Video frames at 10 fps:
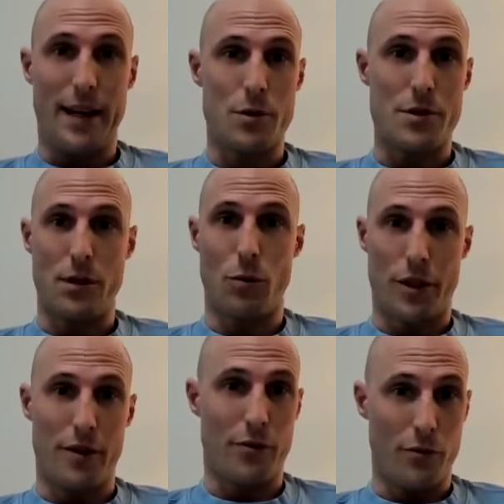I was still
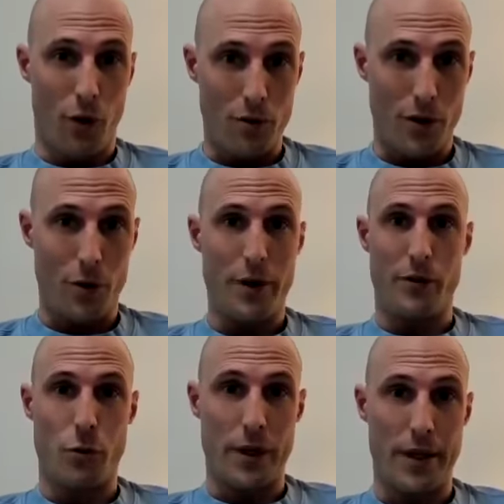working for Volvo in
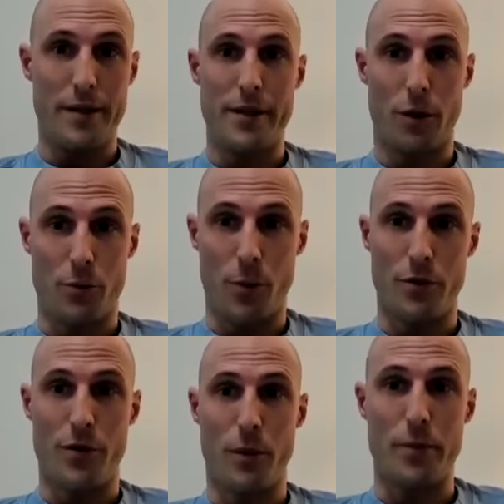Sweden, the
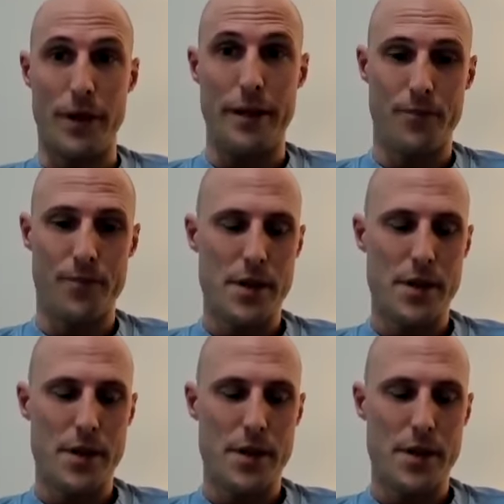automotive company,